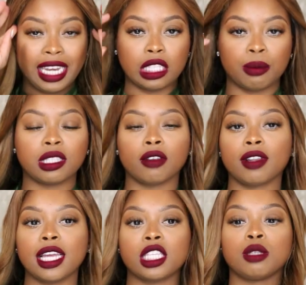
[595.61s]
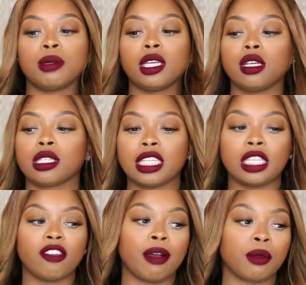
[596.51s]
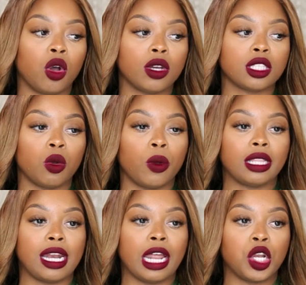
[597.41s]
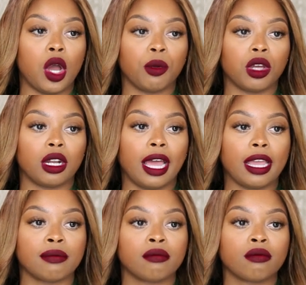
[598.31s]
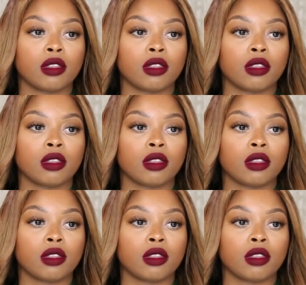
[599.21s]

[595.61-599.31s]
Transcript: inexpensive glasses because let's say if I'm going somewhere that I know I'm gonna like